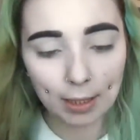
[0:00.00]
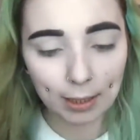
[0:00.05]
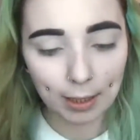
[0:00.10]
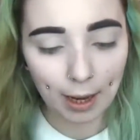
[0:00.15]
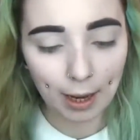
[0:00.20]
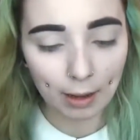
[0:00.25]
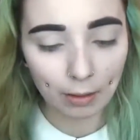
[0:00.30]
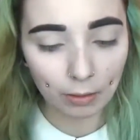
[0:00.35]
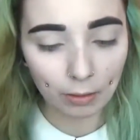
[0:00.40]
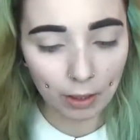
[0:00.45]

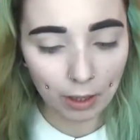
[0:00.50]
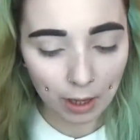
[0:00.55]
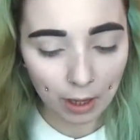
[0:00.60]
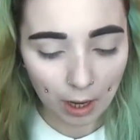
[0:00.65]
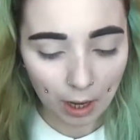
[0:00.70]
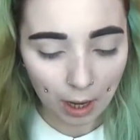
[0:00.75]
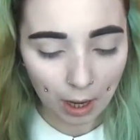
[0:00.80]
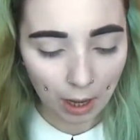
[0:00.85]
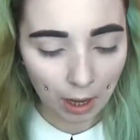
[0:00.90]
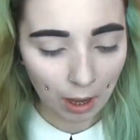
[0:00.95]
down,
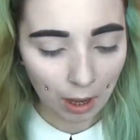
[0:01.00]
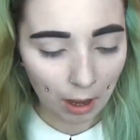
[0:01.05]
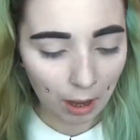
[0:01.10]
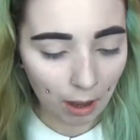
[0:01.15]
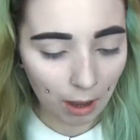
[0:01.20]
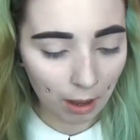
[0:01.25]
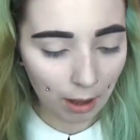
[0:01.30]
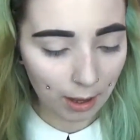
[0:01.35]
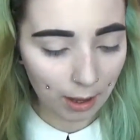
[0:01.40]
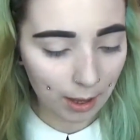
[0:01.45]

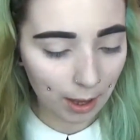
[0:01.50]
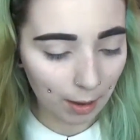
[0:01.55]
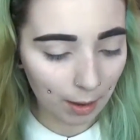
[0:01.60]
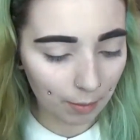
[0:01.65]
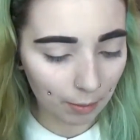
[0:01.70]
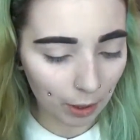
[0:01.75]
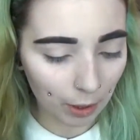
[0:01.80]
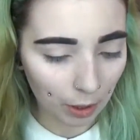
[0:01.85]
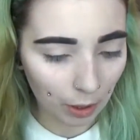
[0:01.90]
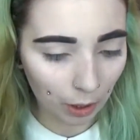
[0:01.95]
I
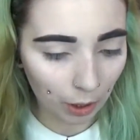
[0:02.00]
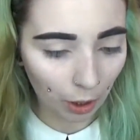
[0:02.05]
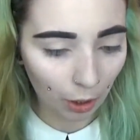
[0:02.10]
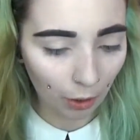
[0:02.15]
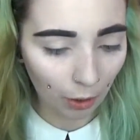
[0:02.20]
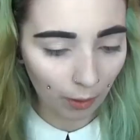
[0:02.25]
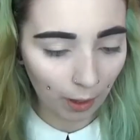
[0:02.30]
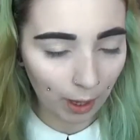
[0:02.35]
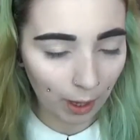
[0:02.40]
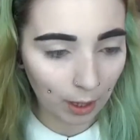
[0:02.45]
am going to go
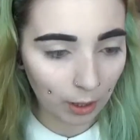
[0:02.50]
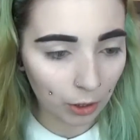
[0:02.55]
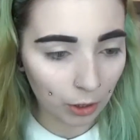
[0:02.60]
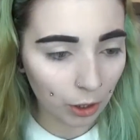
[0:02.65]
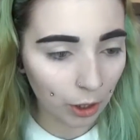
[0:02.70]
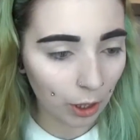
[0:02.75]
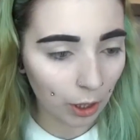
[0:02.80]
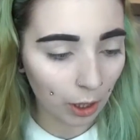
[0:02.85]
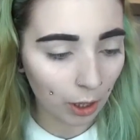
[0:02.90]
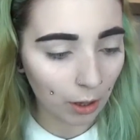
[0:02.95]

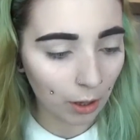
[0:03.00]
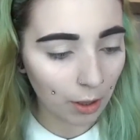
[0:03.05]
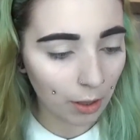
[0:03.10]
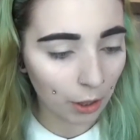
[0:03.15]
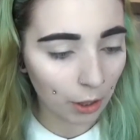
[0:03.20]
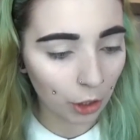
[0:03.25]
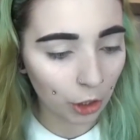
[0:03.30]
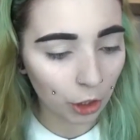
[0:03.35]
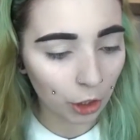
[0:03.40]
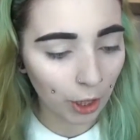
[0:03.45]
into
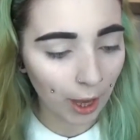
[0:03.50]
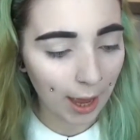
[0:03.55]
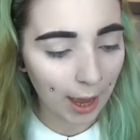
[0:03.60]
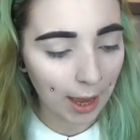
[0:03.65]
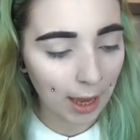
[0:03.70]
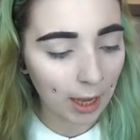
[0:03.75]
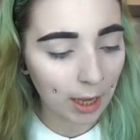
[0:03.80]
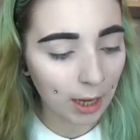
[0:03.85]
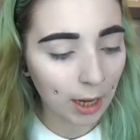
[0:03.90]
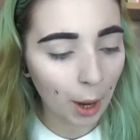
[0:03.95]
the
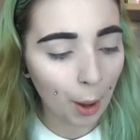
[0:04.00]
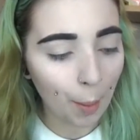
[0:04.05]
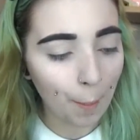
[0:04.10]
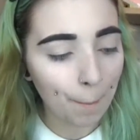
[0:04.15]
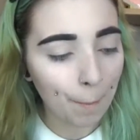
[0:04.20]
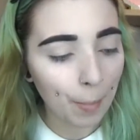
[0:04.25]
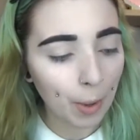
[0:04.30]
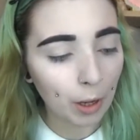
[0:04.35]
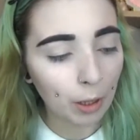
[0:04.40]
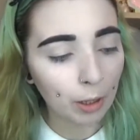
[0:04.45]
shade
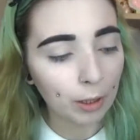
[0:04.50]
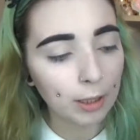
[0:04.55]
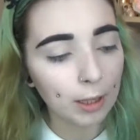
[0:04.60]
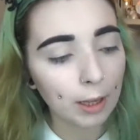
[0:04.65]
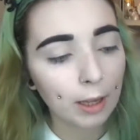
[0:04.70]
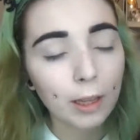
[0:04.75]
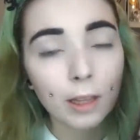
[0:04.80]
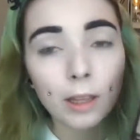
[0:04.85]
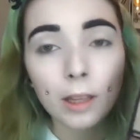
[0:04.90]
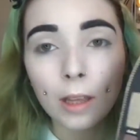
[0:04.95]

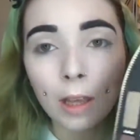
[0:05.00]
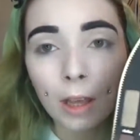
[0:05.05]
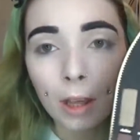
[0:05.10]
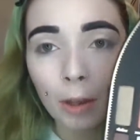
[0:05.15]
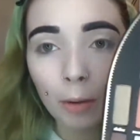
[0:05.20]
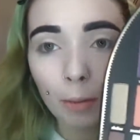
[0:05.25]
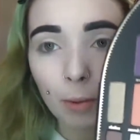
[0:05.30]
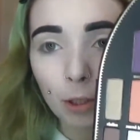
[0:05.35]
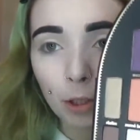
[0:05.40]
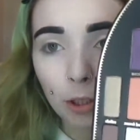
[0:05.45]
Martyr,
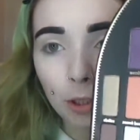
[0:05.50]
which